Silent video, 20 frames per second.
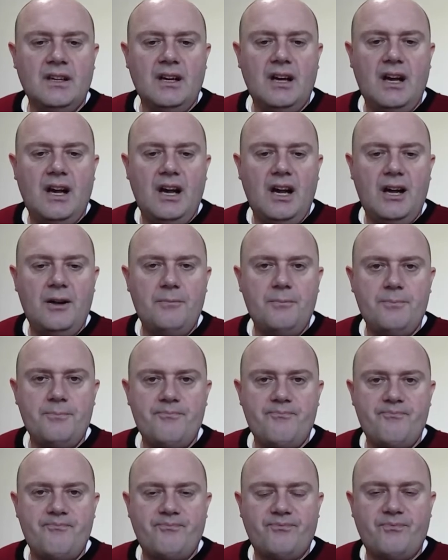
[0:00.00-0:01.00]

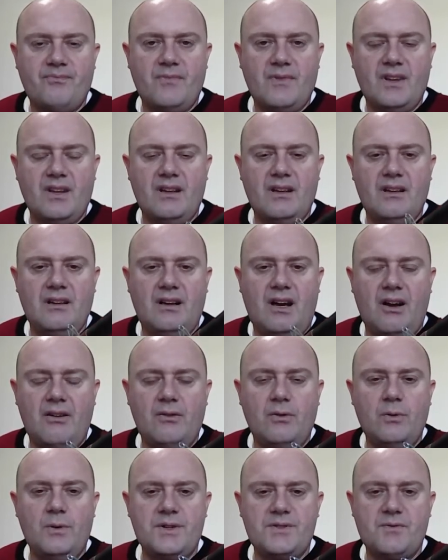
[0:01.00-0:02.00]
I
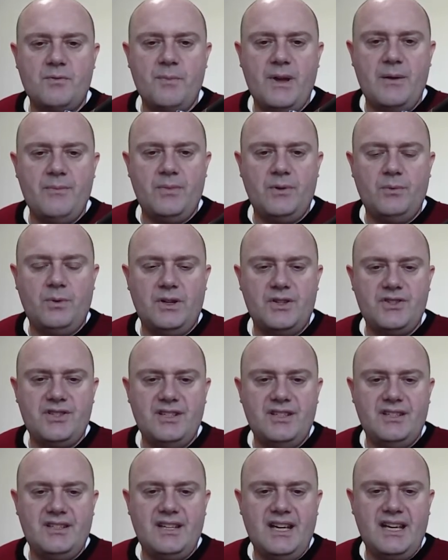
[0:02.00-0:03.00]
always remember
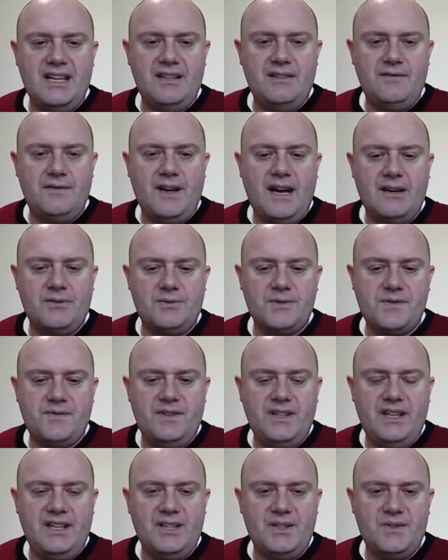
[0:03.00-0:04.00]
watching Dave Harrell's
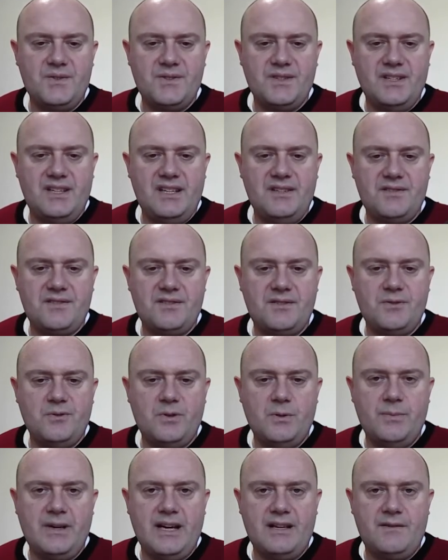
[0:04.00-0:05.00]
videos, and he used to talk
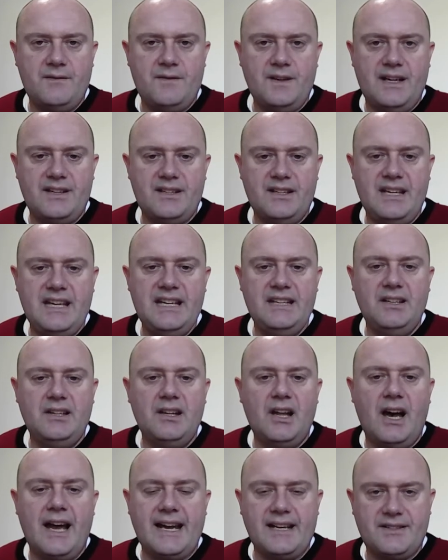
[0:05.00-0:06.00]
about the fact that he
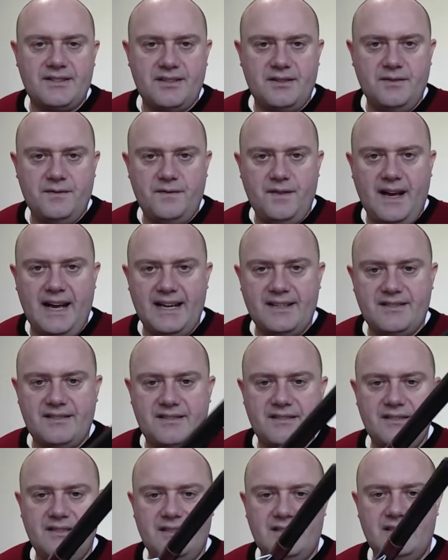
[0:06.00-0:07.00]
liked the fact
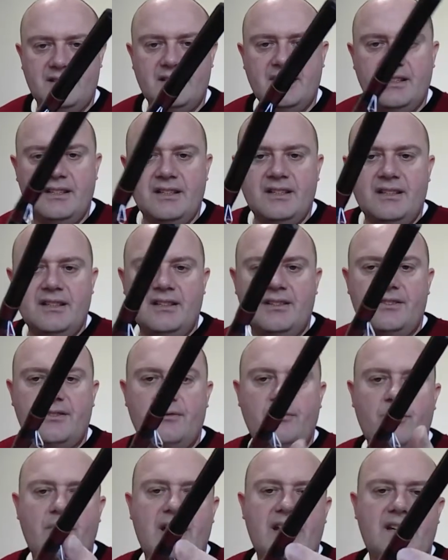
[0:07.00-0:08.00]
that the
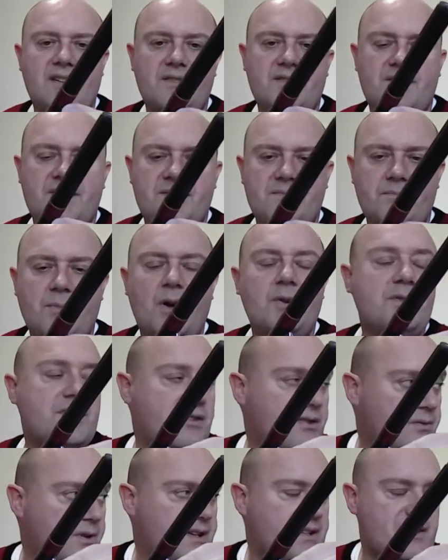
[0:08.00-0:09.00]
rings, most of
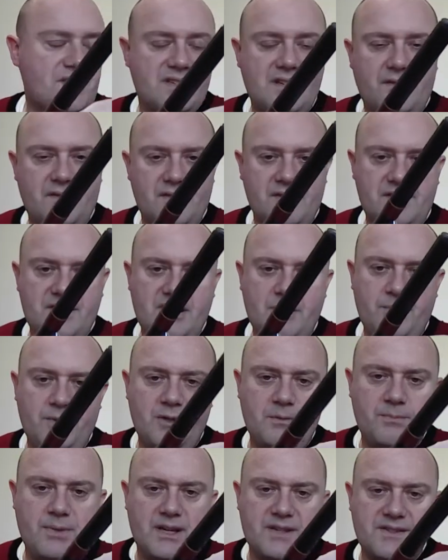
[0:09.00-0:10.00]
the rings except for the tip and
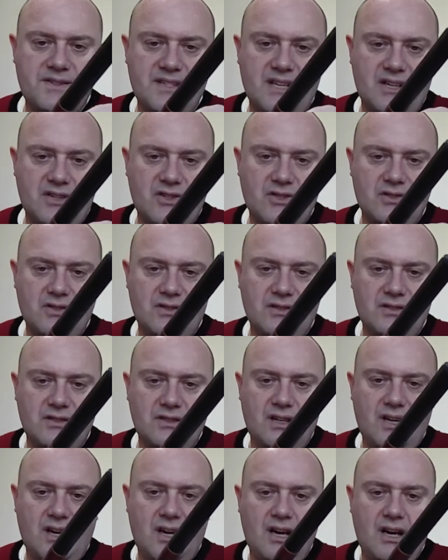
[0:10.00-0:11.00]
the butt section,
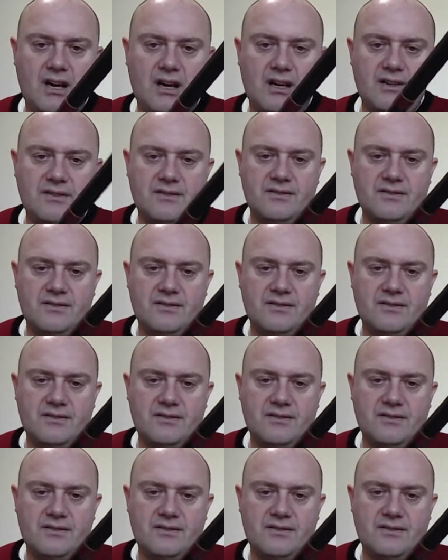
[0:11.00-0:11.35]
are